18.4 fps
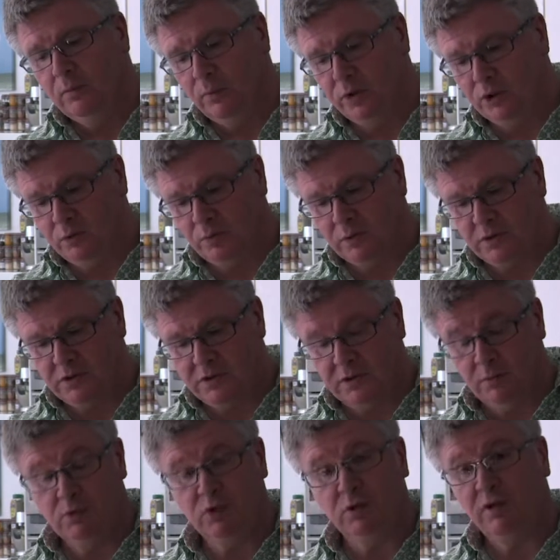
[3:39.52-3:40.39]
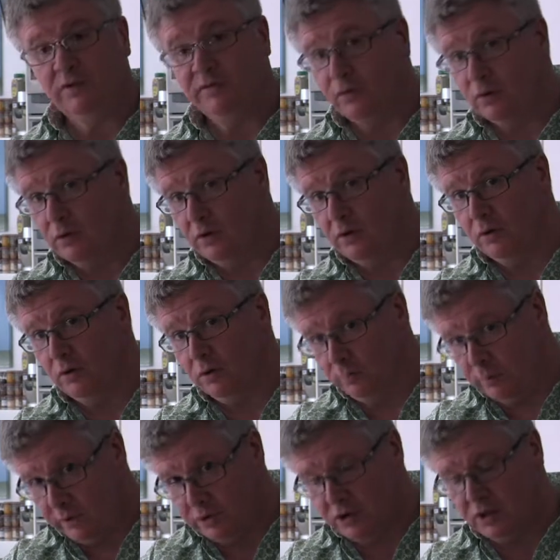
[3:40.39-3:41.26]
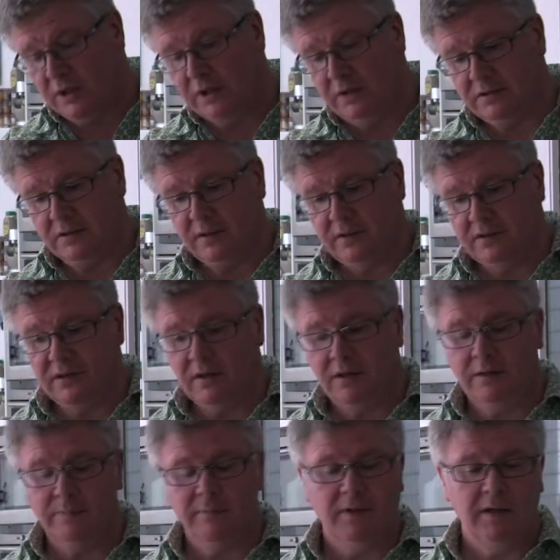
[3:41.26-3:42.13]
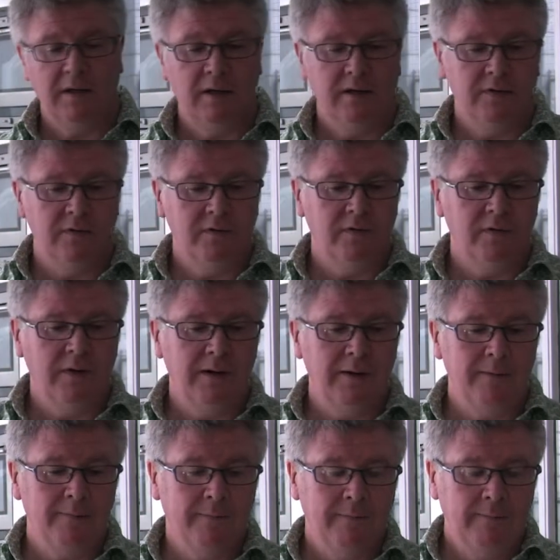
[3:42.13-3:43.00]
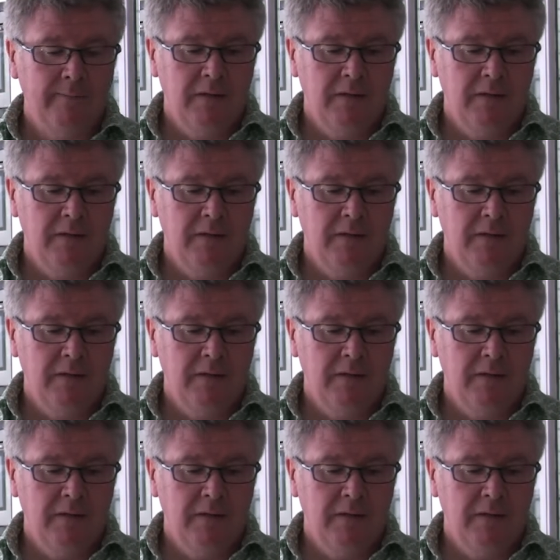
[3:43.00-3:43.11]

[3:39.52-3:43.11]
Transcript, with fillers: which was there was only four in the whole British Isles at the time, and uh,